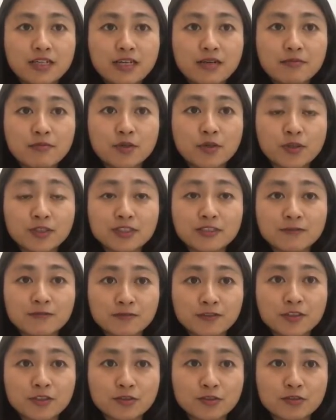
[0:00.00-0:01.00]
point of
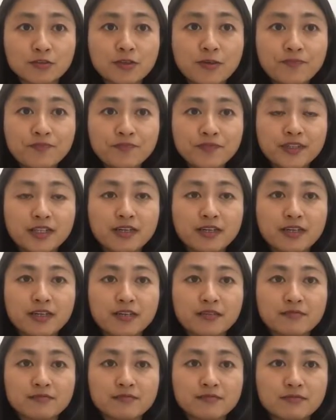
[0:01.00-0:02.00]
view.
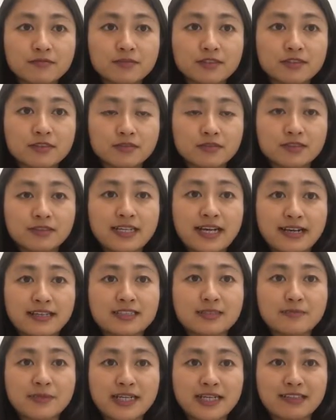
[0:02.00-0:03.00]
Because
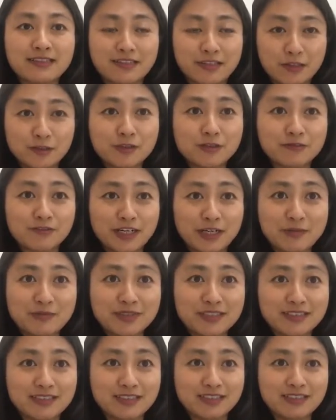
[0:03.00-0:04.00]
taxmen, they're also very
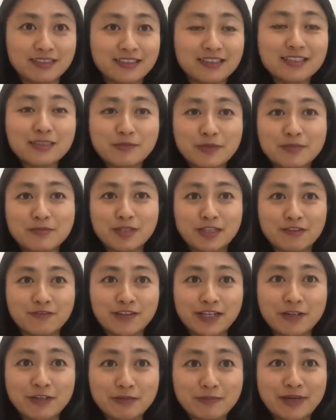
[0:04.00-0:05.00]
busy. These people are
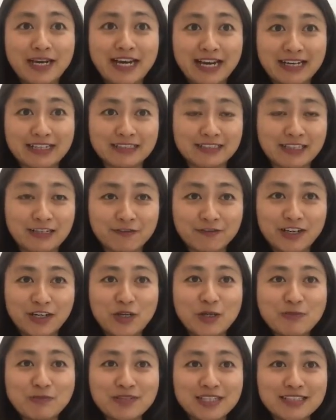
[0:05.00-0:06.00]
very packed, like
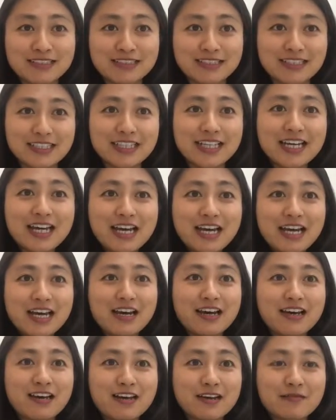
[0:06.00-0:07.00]
very busy.
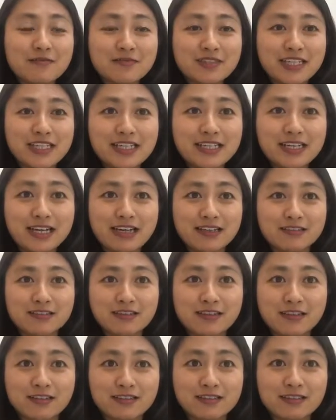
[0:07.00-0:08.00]
They
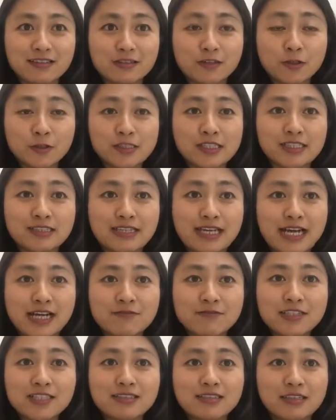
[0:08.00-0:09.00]
cannot audit
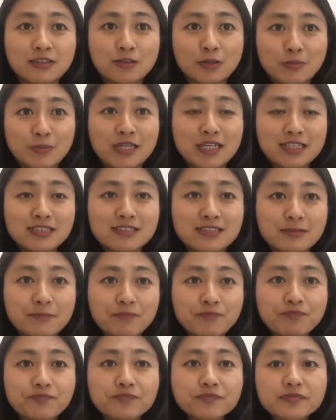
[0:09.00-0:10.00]
every single
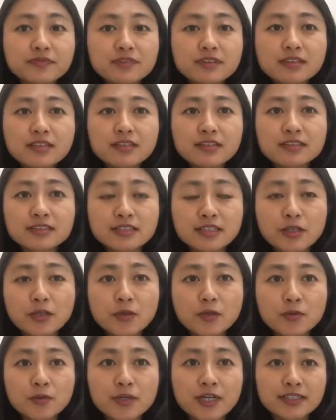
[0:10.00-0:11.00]
person.
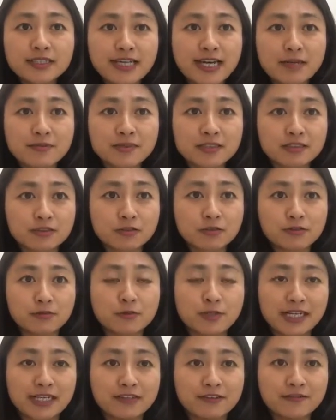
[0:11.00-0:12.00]
So what happened
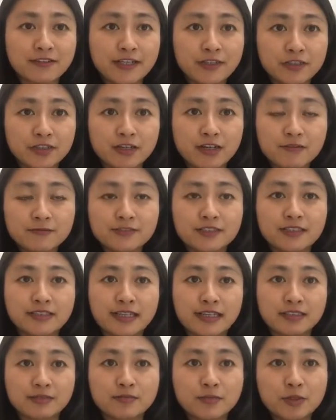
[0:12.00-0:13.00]
quite very often
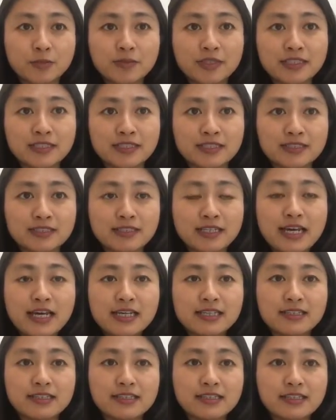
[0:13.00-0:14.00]
at the moment is
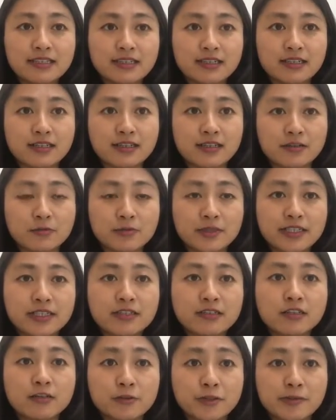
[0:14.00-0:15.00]
we
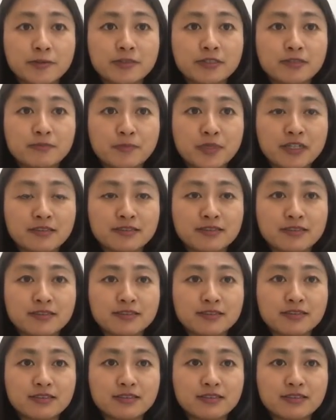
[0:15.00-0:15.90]
corresponding